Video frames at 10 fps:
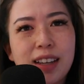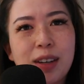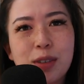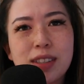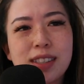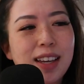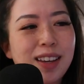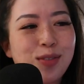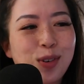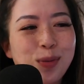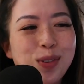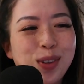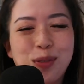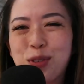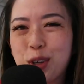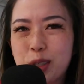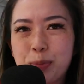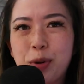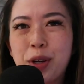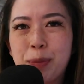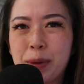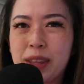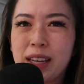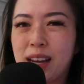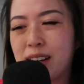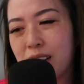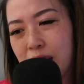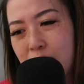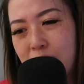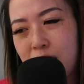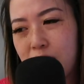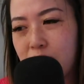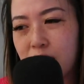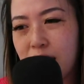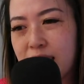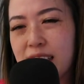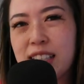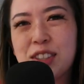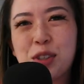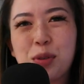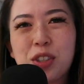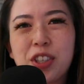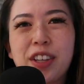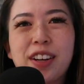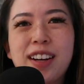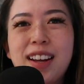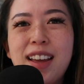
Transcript: I would say, from the first point, but they kind of collide into each other.